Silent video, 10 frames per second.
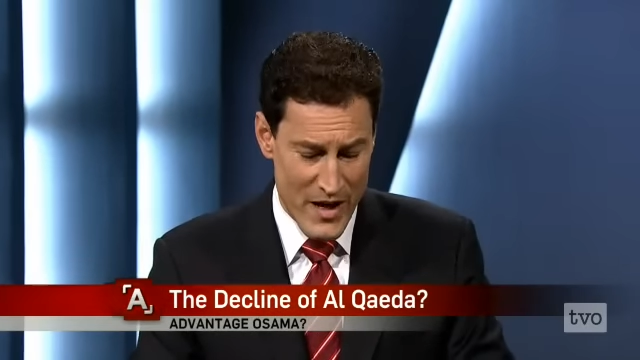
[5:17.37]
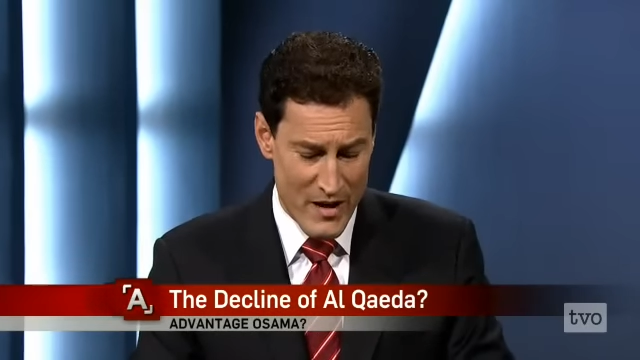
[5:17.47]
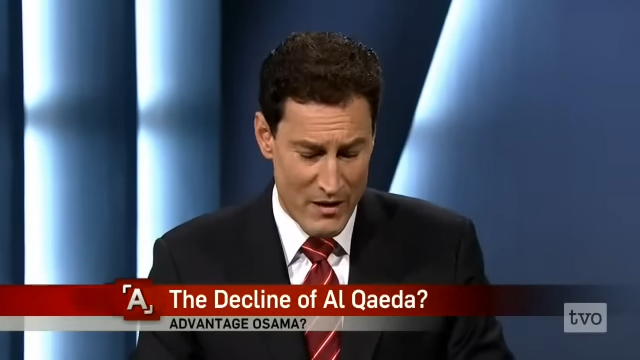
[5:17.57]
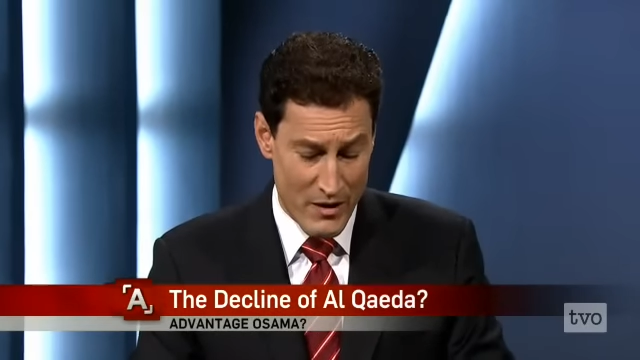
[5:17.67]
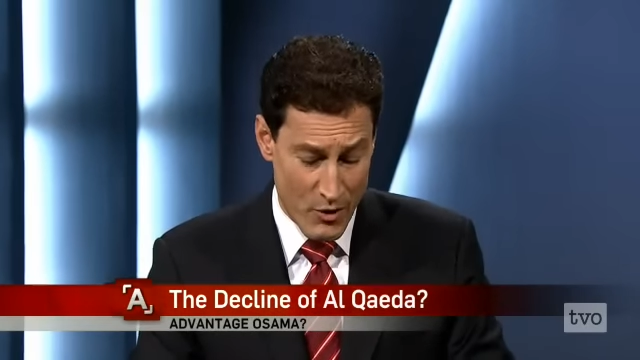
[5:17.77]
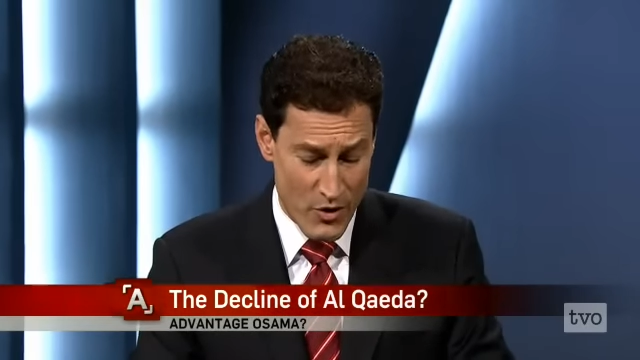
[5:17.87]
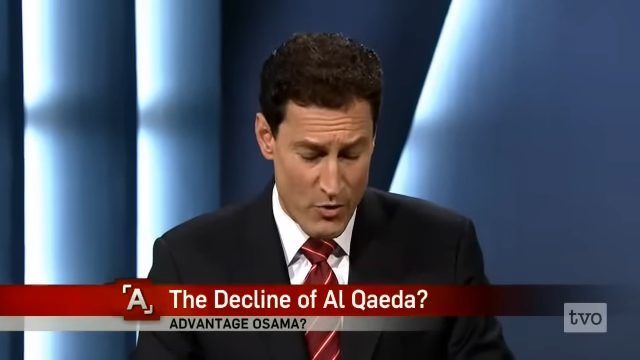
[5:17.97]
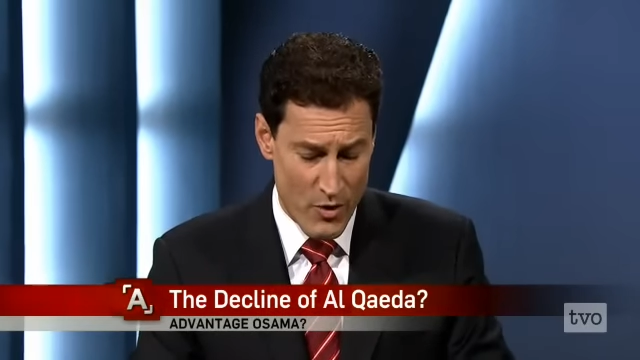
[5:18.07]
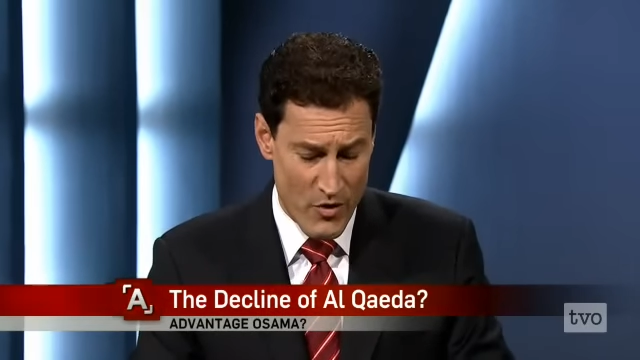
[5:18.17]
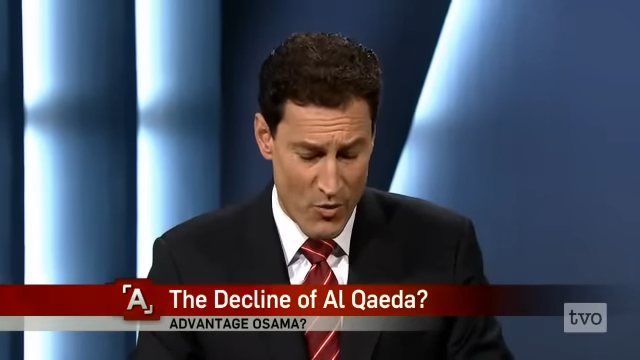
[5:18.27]
And I know you
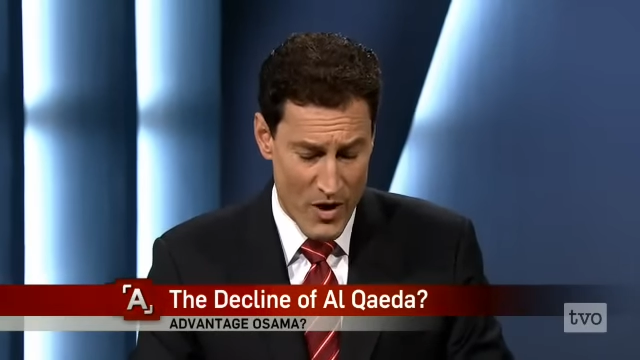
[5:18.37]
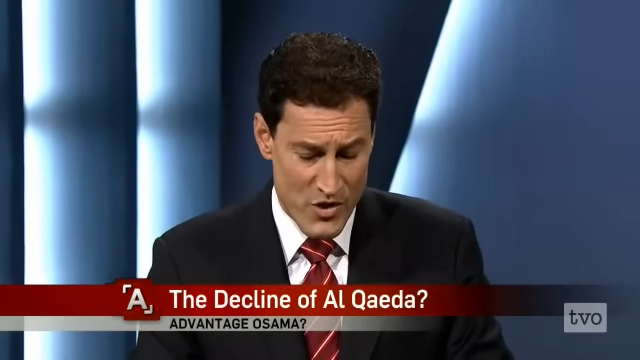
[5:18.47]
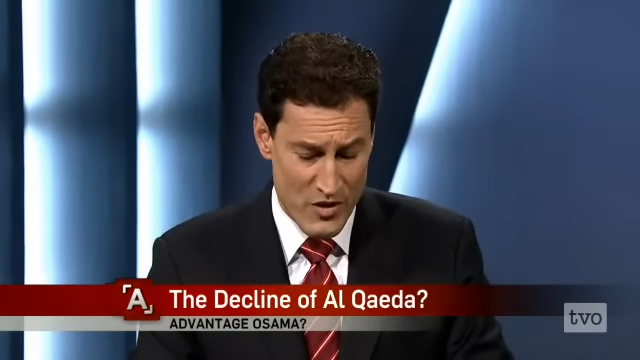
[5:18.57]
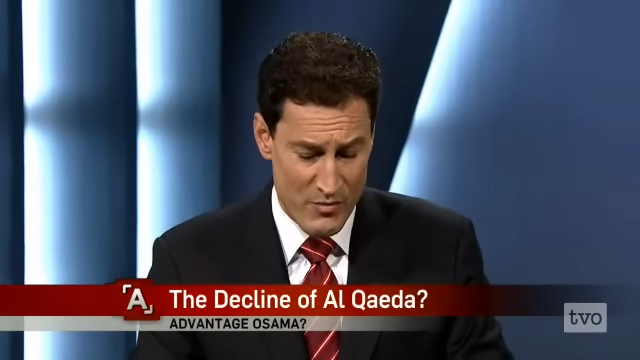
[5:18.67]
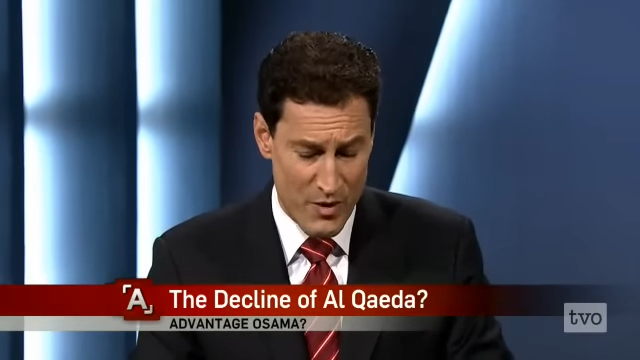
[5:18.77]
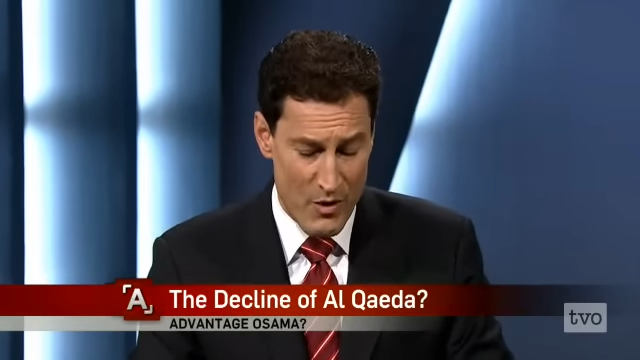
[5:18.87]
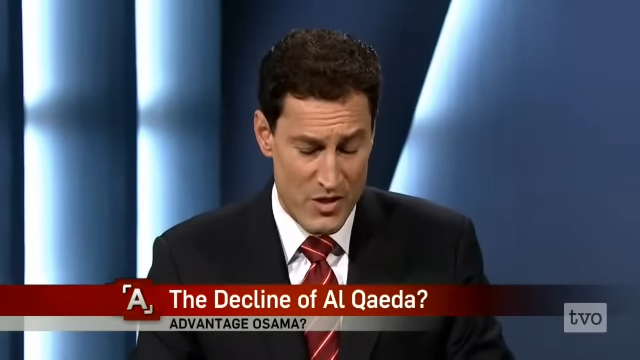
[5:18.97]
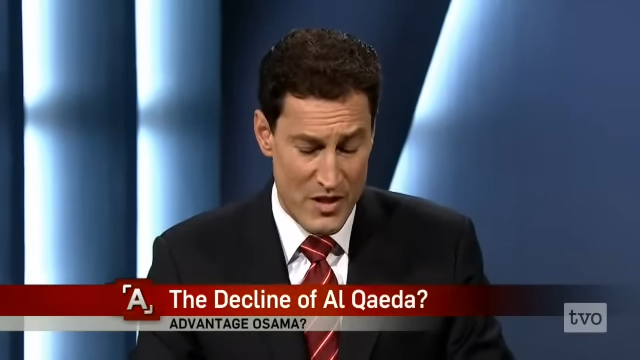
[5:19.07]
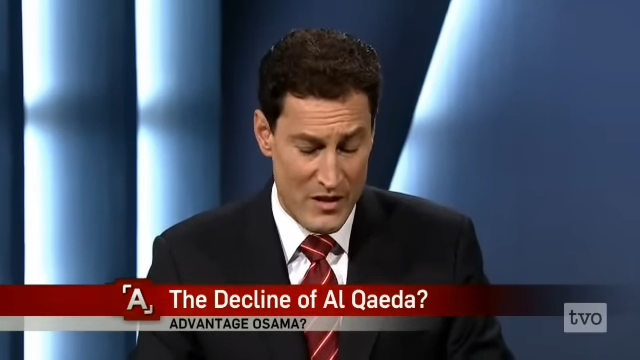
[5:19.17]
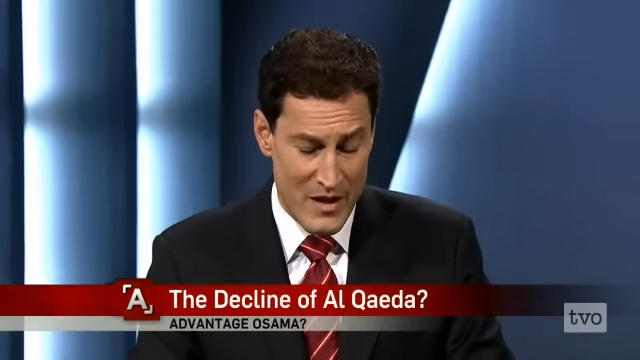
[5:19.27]
wrote in the Washington
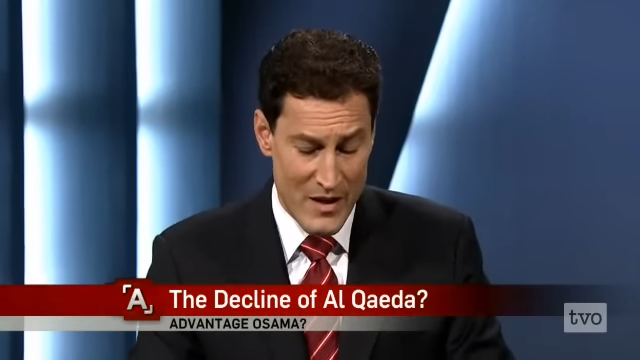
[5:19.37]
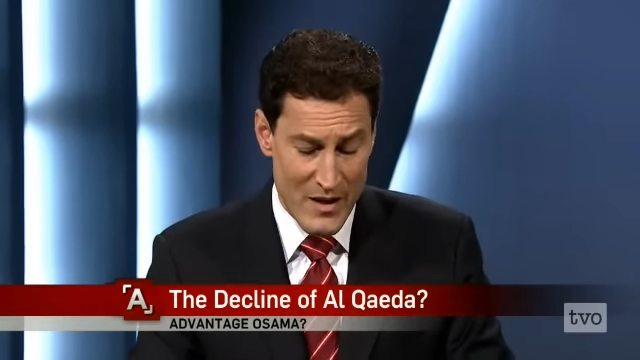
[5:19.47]
Post that